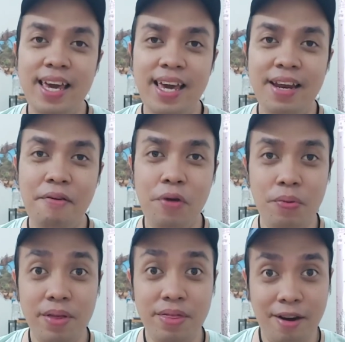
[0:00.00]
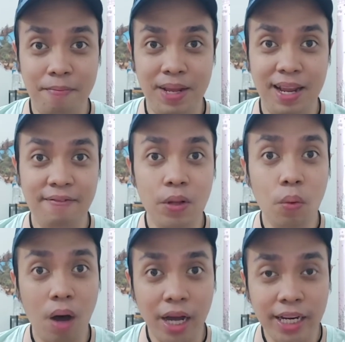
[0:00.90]
in aromatherapy
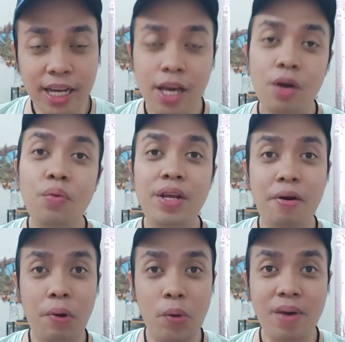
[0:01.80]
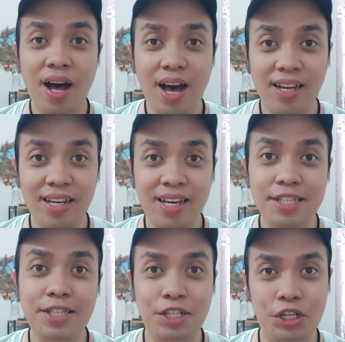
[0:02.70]
level 1 with Aromahead
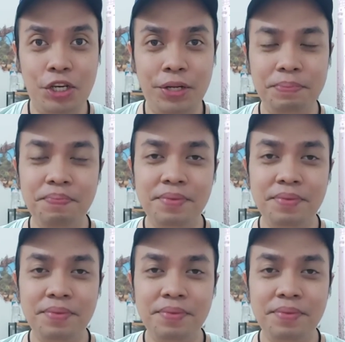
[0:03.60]
Institute.